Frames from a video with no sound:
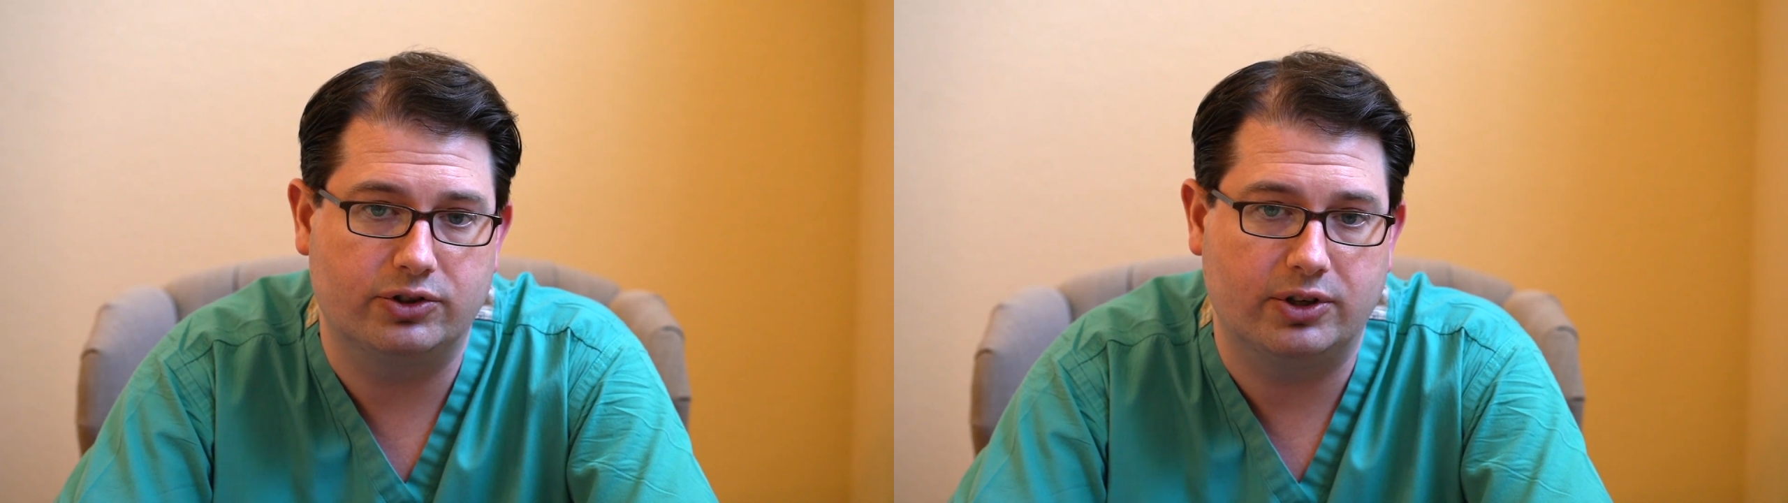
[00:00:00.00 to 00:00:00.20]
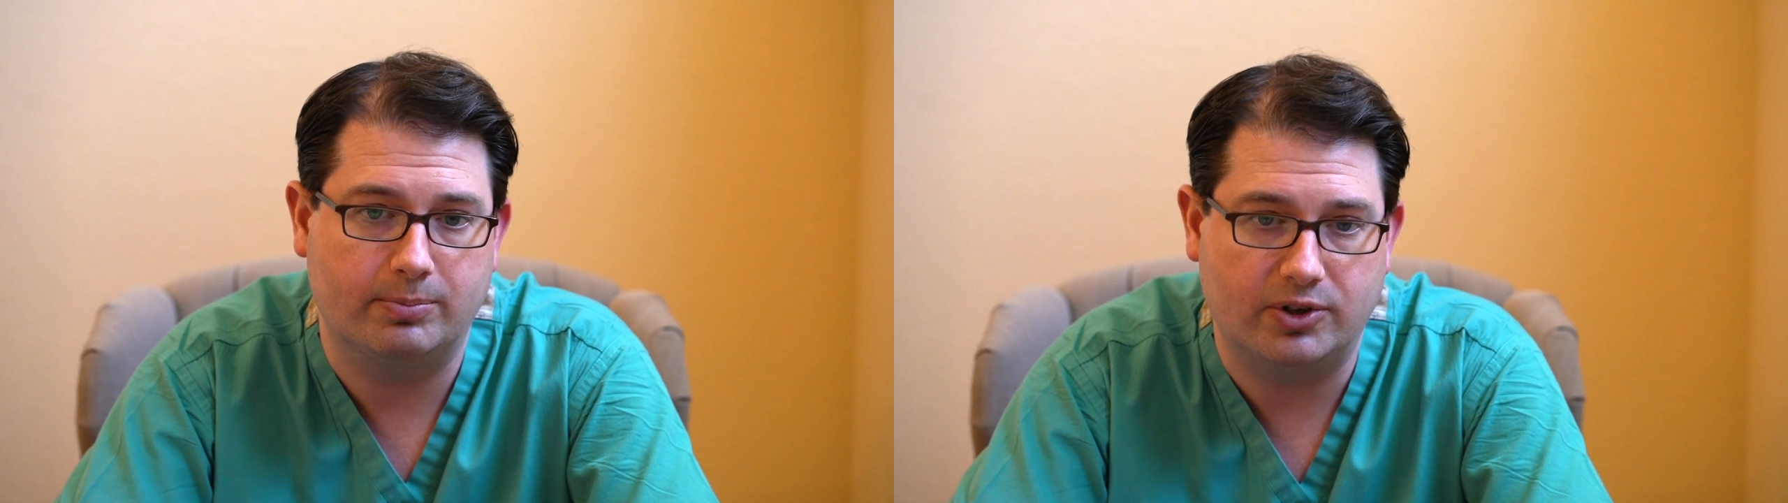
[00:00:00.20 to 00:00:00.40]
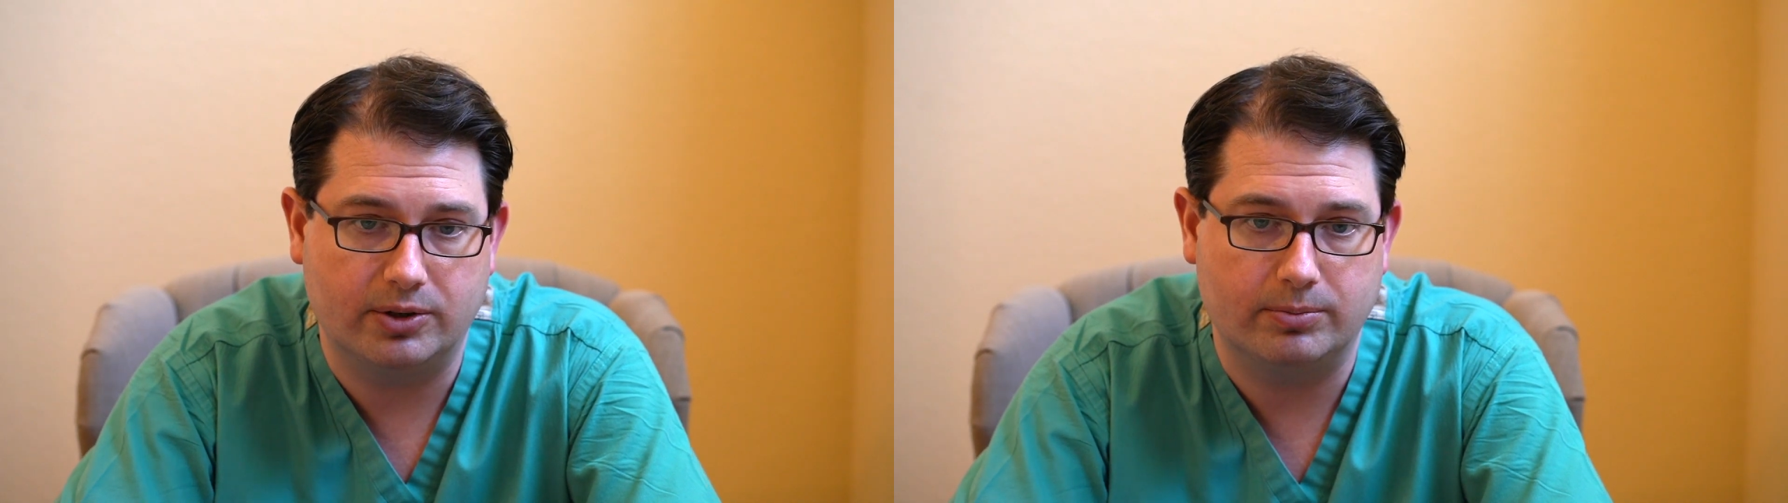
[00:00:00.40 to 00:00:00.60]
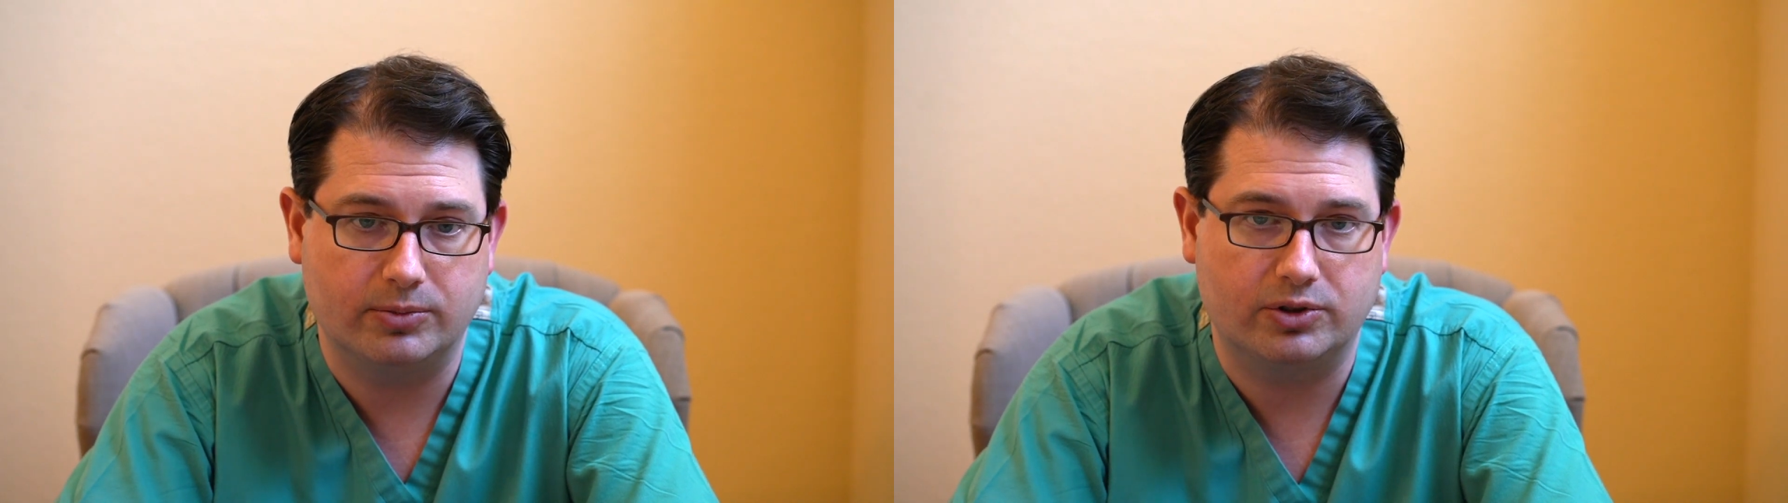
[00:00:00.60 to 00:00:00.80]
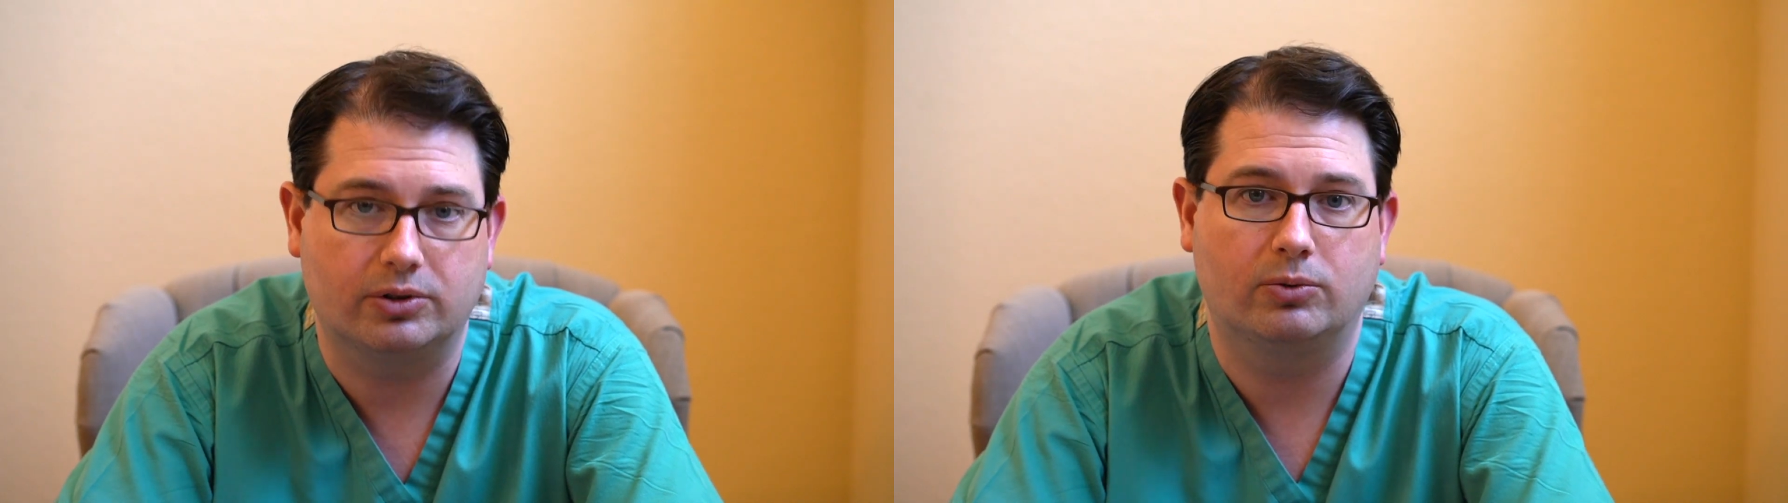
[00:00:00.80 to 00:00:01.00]

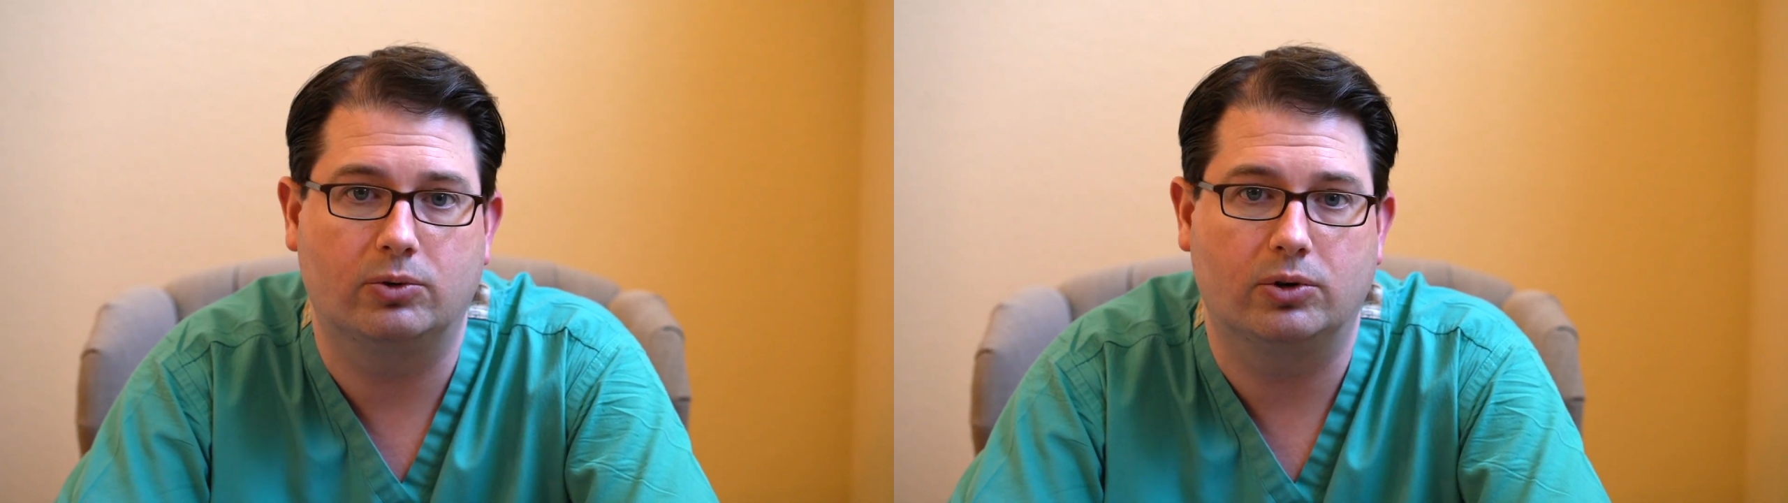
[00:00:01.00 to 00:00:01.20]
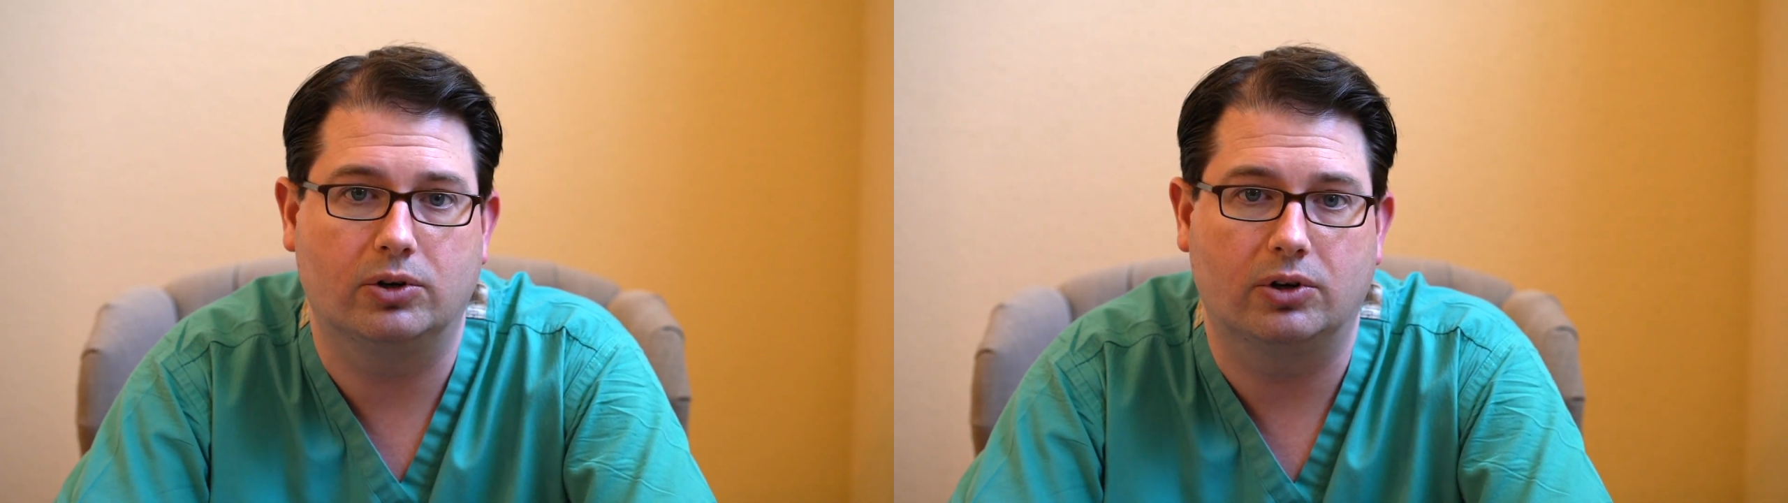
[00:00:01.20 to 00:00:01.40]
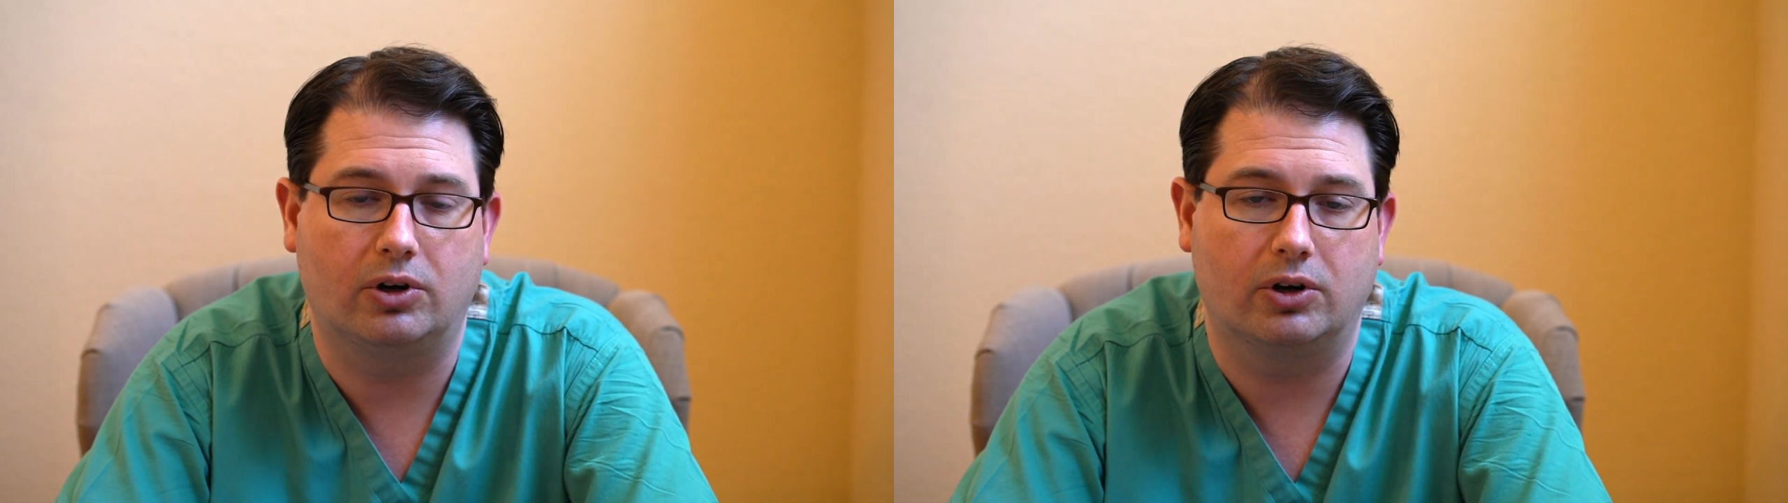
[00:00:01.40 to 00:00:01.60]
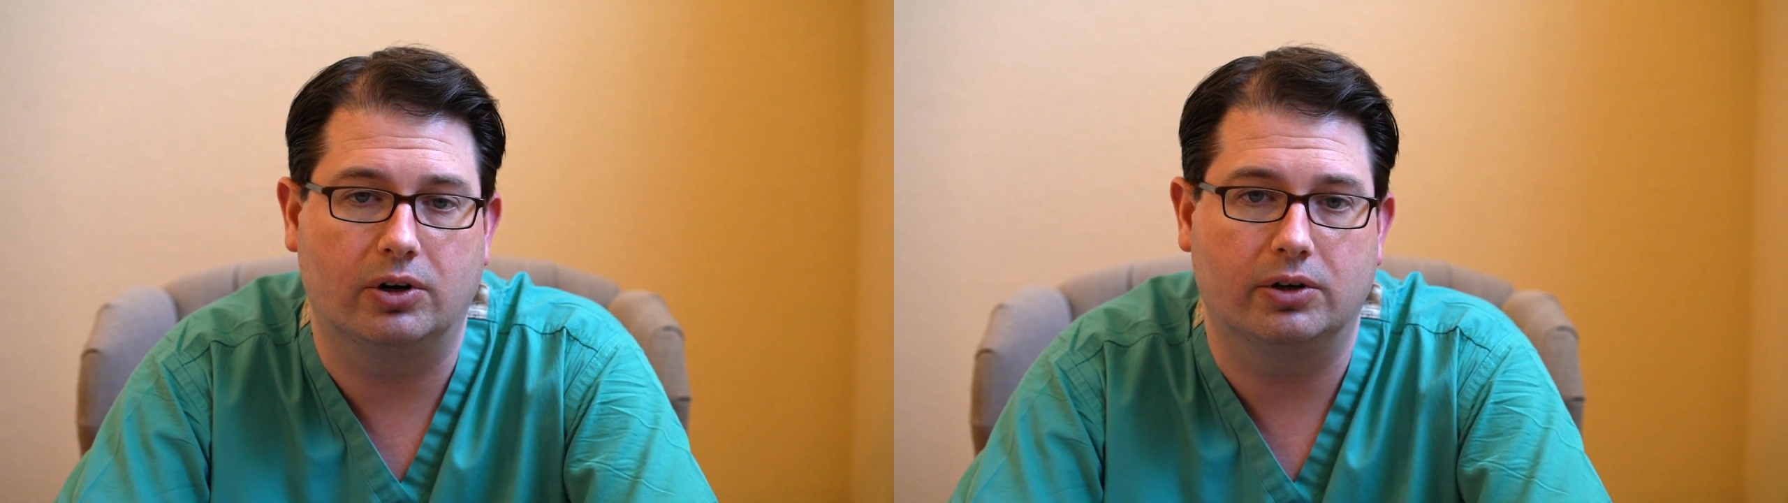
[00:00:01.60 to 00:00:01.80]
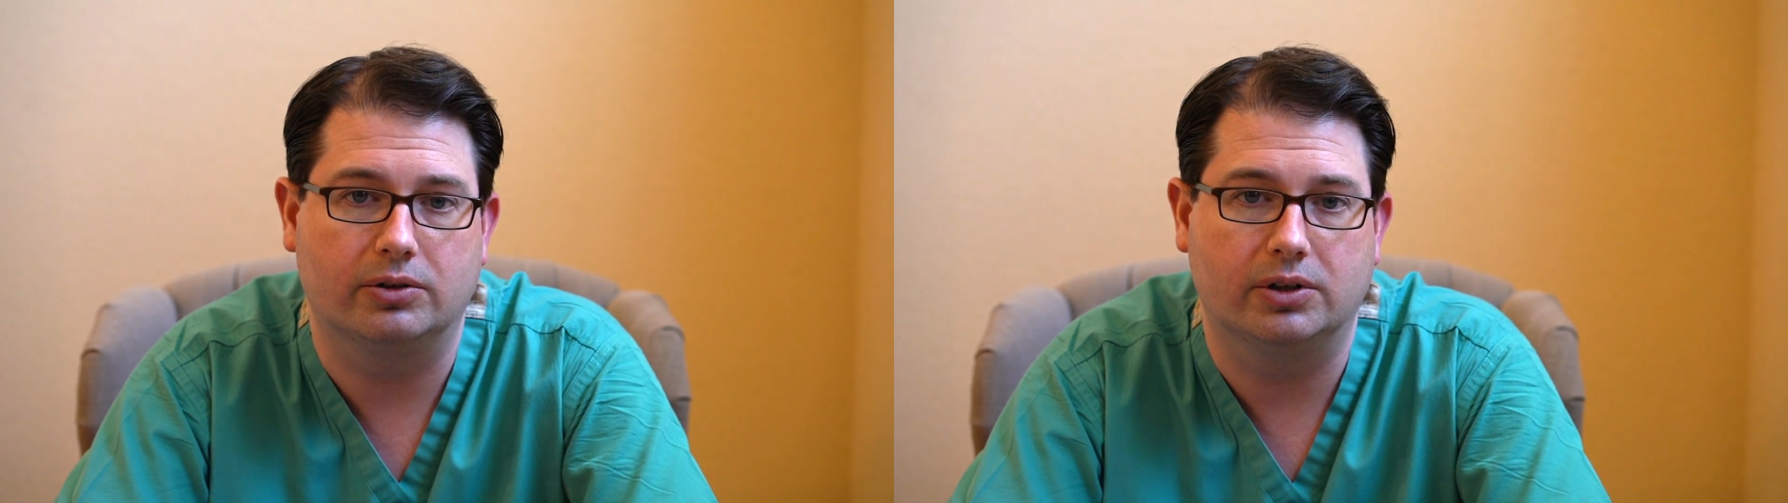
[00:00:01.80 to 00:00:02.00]
symptoms or
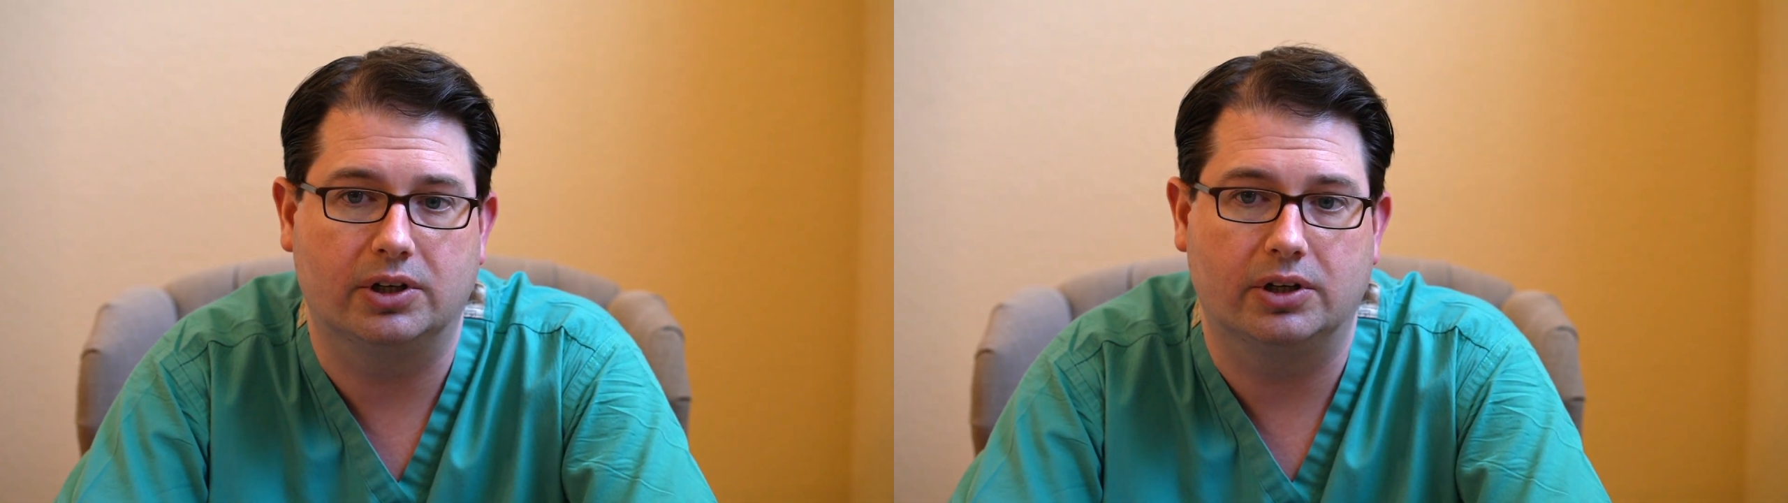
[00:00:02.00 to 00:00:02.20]
are